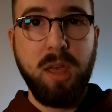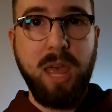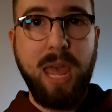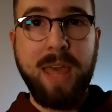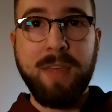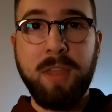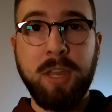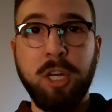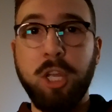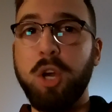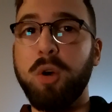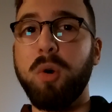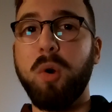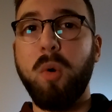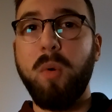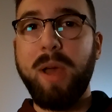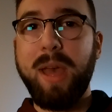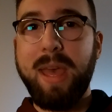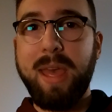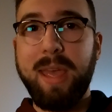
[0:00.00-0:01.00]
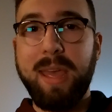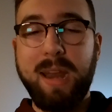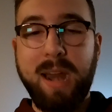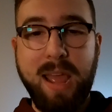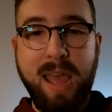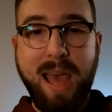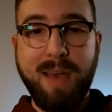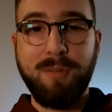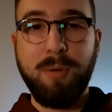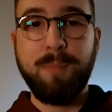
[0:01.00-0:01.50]
and then go away, and
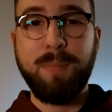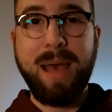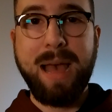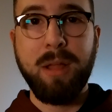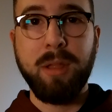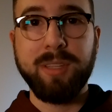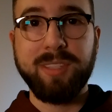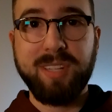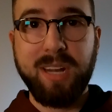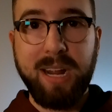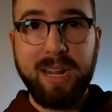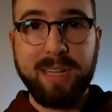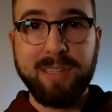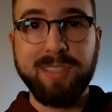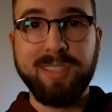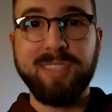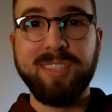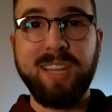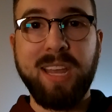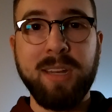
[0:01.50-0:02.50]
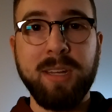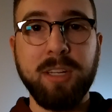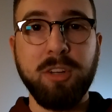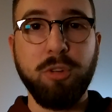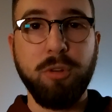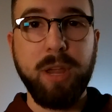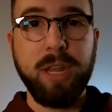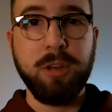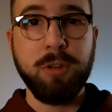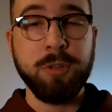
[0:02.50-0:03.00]
I have a balance that I can send and
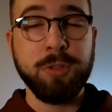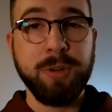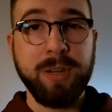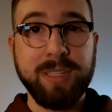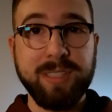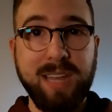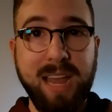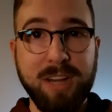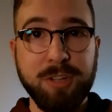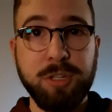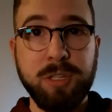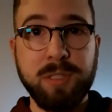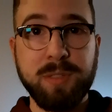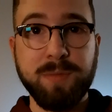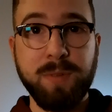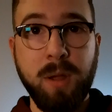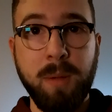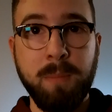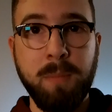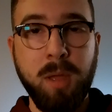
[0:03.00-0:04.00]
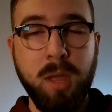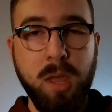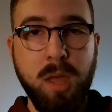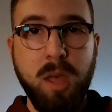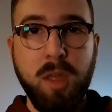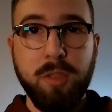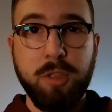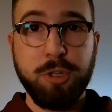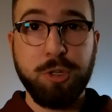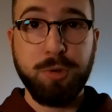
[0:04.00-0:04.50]
create new transactions from.
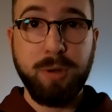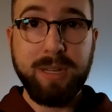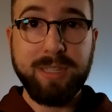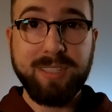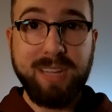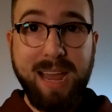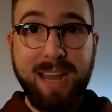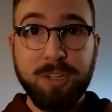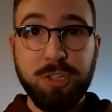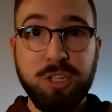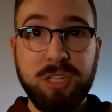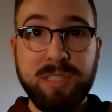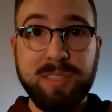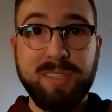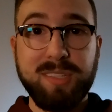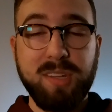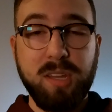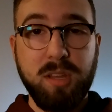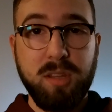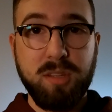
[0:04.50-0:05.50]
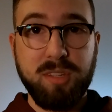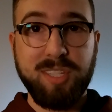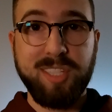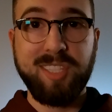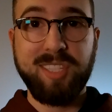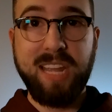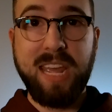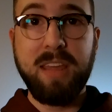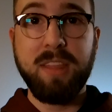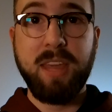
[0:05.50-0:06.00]
The transactions
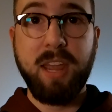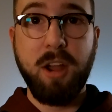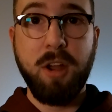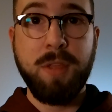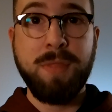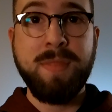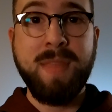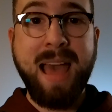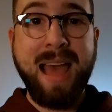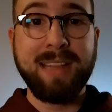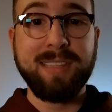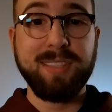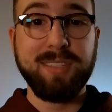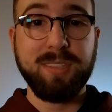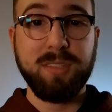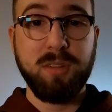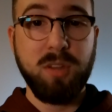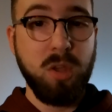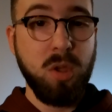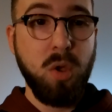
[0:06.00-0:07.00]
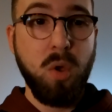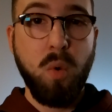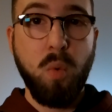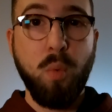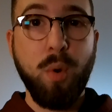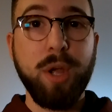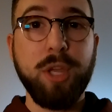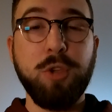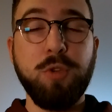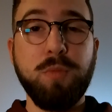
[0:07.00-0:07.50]
stay there, and that's
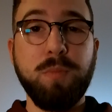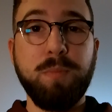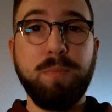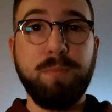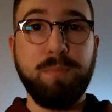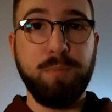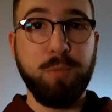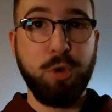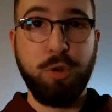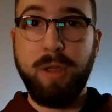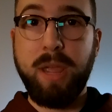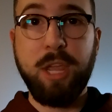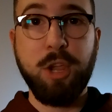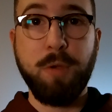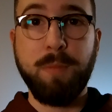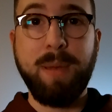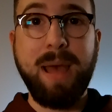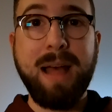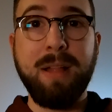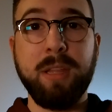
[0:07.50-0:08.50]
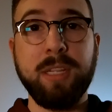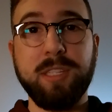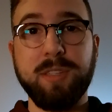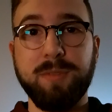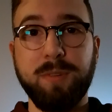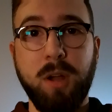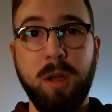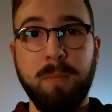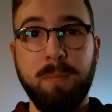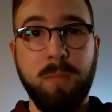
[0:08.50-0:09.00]
what you create your balance
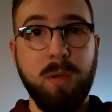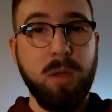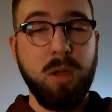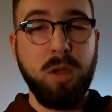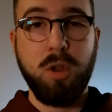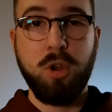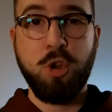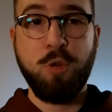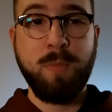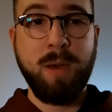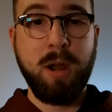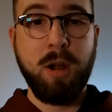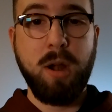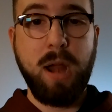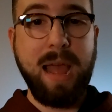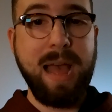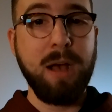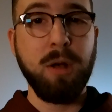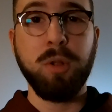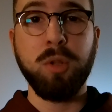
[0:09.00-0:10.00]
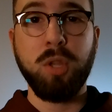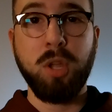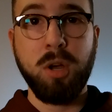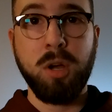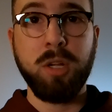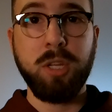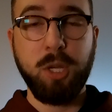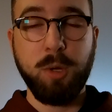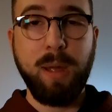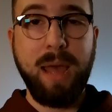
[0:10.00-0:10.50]
from, no matter how
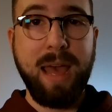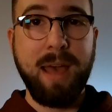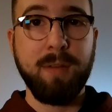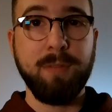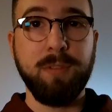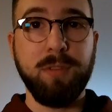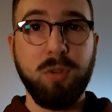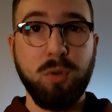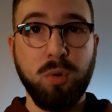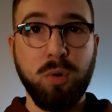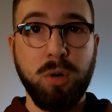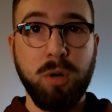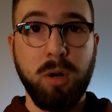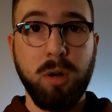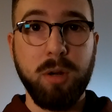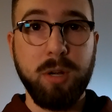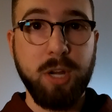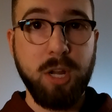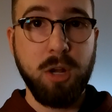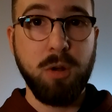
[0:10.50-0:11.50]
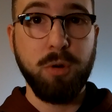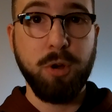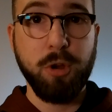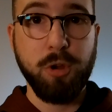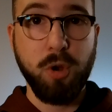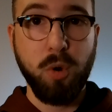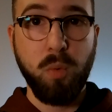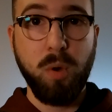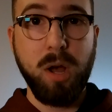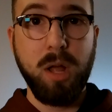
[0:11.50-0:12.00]
long you have your node or
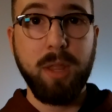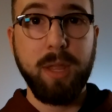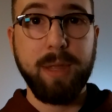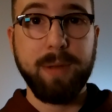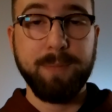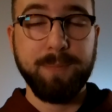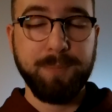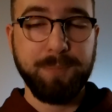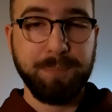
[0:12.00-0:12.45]
your wallet.